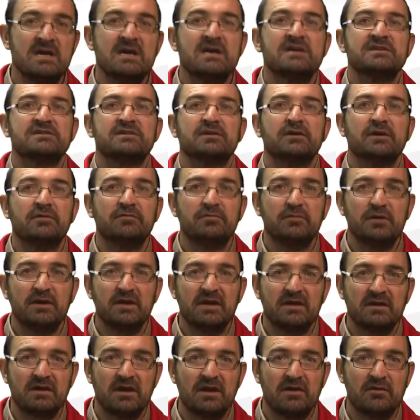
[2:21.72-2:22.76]
So if
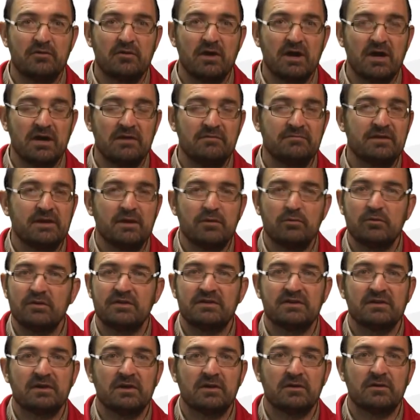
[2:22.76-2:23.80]
we arrive there
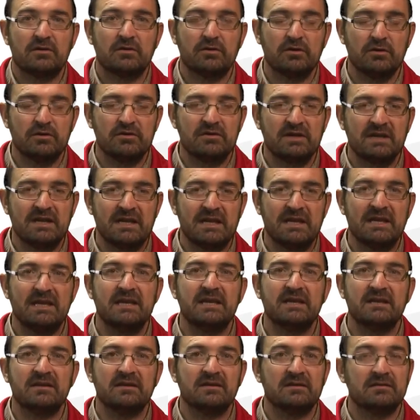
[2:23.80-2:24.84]
with a good
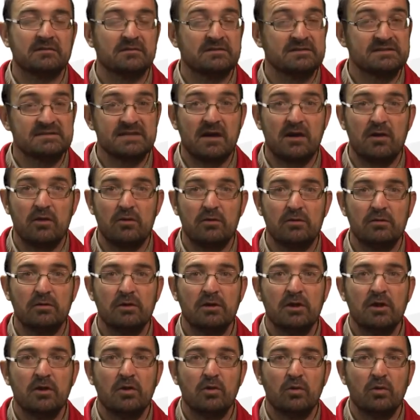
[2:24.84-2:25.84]
clean towel